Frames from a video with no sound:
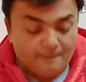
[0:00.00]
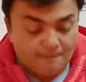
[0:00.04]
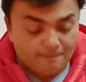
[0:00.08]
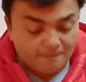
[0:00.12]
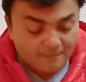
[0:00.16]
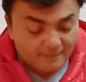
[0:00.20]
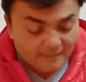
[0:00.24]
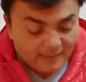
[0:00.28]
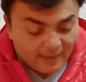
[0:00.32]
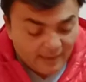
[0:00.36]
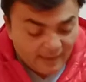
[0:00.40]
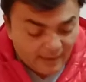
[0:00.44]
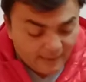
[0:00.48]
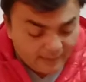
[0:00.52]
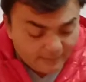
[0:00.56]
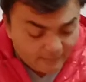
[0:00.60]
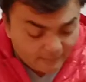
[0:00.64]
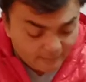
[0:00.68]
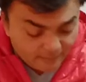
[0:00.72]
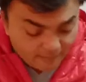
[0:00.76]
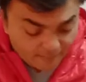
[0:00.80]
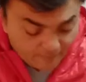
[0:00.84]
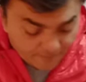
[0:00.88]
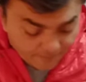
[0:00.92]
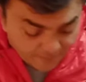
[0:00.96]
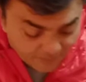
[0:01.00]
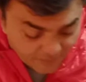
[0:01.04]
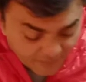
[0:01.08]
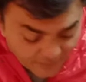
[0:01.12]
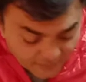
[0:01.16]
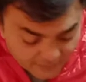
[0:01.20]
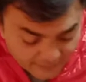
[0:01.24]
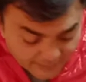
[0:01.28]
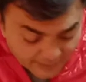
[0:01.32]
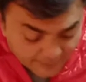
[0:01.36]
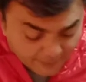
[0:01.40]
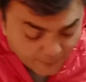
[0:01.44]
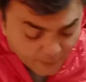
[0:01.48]
Then
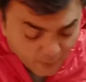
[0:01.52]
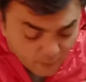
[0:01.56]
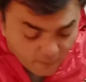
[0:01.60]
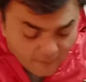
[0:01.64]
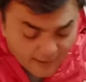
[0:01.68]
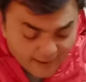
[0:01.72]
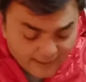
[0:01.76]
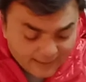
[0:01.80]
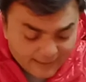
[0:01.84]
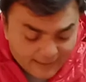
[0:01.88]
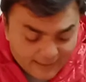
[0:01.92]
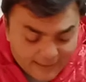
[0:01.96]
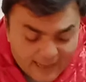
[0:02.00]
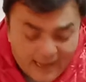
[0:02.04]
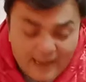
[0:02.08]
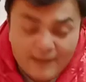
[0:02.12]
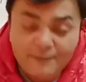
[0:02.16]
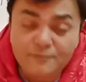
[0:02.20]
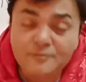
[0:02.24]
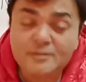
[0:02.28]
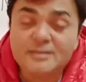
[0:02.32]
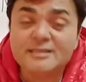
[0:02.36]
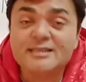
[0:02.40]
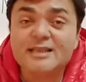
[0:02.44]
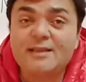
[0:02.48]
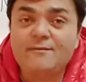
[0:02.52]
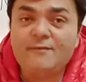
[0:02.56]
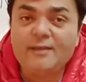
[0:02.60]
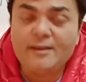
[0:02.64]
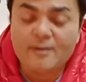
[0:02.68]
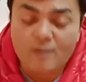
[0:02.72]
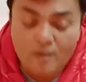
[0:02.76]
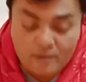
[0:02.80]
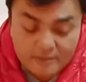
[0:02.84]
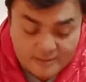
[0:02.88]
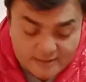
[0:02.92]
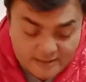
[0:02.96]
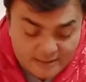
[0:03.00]
they provide life-saving
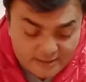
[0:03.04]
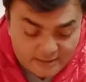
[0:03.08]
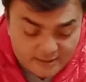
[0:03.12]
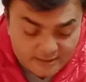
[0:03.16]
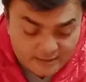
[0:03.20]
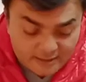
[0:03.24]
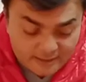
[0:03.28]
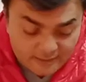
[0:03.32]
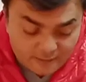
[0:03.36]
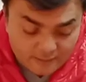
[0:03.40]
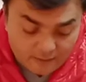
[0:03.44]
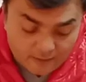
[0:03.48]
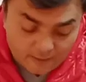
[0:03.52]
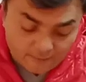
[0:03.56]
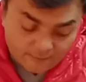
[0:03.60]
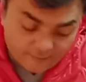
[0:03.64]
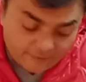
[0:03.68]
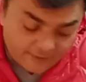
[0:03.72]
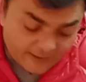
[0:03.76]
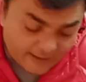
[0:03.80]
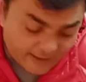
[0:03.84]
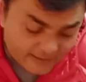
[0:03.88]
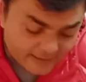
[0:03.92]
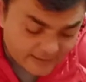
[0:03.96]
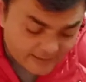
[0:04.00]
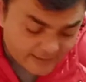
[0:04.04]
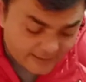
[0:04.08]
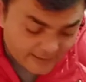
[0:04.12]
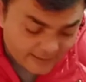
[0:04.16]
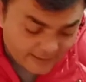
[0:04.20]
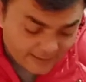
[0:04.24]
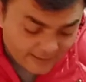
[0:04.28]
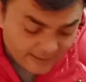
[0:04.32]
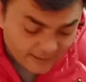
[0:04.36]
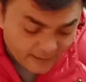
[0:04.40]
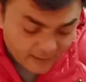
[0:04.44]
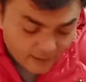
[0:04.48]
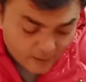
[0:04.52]
oxygen.
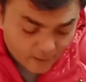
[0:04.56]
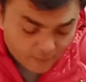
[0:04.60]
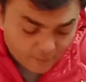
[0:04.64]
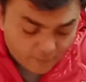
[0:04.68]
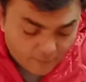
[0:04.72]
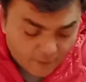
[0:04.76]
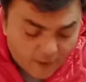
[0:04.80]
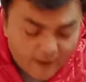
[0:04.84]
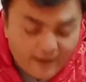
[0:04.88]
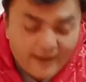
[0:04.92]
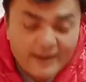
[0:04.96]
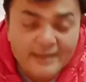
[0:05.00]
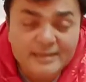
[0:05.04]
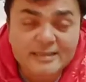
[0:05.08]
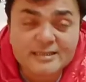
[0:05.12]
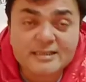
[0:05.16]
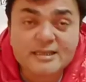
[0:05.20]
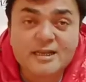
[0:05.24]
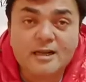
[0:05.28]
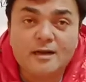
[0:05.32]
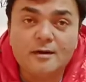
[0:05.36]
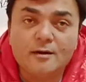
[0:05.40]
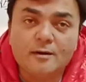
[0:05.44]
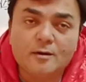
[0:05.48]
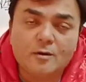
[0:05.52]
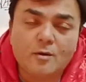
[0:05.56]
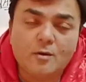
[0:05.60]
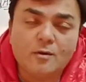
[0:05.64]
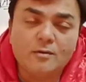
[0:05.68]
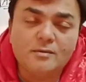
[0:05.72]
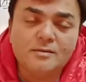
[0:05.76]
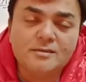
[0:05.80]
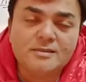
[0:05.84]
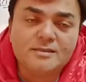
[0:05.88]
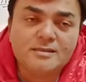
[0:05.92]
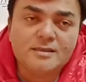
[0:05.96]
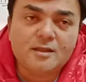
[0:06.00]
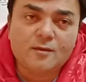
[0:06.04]
Obviously, forest
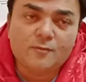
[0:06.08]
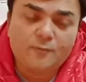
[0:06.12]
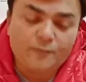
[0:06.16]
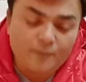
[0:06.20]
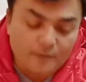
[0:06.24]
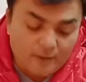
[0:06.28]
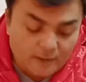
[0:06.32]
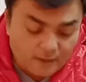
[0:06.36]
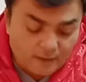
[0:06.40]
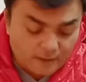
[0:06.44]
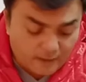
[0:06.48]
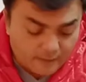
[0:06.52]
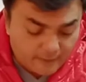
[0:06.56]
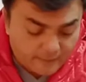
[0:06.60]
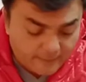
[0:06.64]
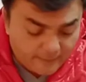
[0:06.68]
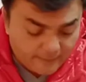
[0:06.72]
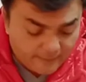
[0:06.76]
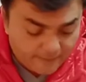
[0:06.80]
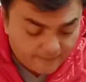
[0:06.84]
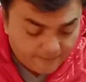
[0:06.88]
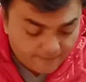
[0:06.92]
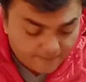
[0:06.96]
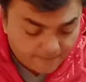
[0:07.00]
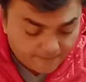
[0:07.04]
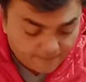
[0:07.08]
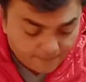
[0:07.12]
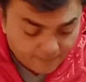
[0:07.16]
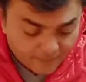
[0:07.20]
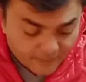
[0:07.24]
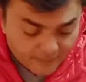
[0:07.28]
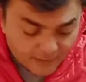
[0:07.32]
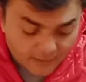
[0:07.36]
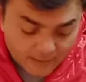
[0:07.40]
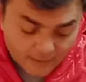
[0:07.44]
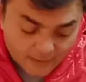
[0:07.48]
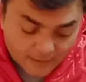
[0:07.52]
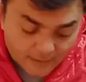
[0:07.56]
controls the flood.
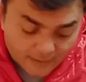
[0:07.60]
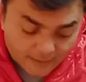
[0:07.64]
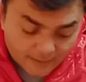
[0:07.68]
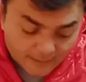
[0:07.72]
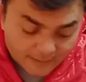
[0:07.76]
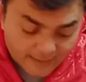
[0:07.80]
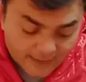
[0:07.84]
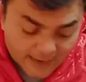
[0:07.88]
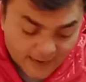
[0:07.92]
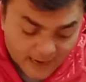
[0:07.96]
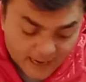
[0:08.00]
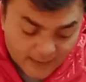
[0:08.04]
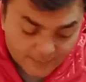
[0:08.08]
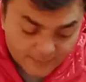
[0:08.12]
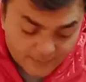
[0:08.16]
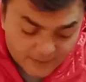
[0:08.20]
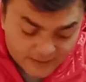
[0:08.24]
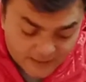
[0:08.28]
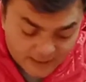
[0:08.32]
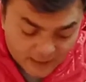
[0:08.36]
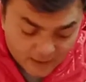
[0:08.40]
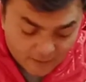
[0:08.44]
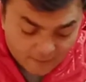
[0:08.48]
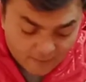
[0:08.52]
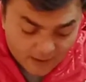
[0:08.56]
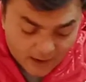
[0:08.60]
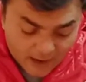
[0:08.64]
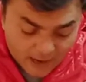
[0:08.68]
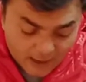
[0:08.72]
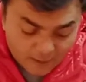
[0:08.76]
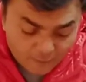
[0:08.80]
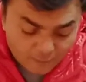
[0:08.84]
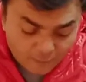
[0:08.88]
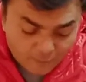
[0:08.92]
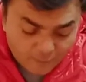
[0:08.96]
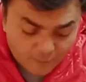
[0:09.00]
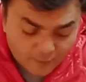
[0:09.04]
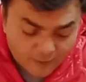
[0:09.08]
They absorb
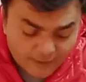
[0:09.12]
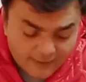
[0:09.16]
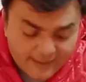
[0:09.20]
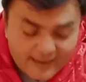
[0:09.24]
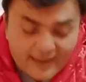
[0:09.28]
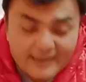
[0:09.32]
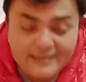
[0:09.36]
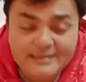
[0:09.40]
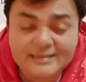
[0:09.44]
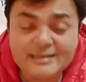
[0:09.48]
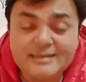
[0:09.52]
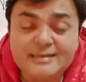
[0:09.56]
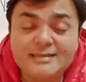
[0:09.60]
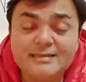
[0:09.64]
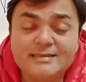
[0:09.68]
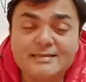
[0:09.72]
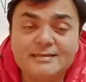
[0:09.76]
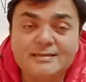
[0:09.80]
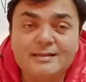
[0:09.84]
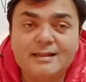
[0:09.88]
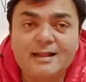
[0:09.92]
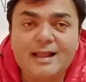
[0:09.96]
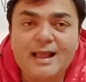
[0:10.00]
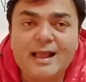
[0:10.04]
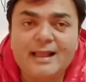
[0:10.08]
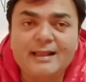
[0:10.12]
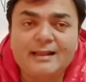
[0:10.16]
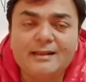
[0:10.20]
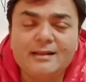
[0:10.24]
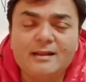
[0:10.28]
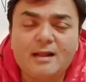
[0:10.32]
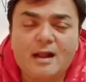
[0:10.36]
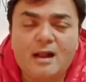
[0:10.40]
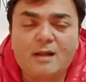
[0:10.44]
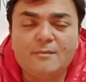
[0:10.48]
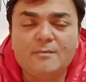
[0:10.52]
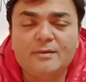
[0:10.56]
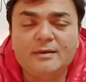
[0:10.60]
harmful gases like
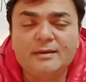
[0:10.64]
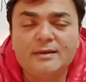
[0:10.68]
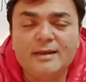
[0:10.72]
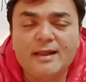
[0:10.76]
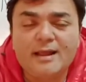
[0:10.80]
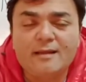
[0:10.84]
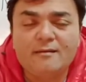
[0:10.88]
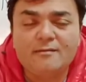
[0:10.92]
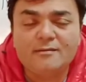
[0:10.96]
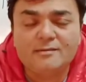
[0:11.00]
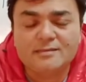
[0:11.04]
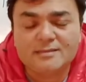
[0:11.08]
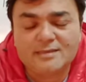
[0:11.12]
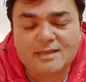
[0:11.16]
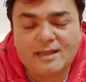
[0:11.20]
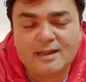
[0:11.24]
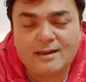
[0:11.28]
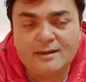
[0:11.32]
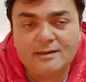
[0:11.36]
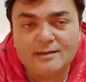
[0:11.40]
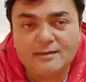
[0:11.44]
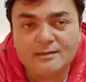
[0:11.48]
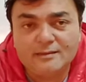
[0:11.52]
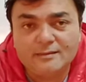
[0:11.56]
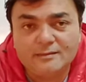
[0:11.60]
carbon dioxide.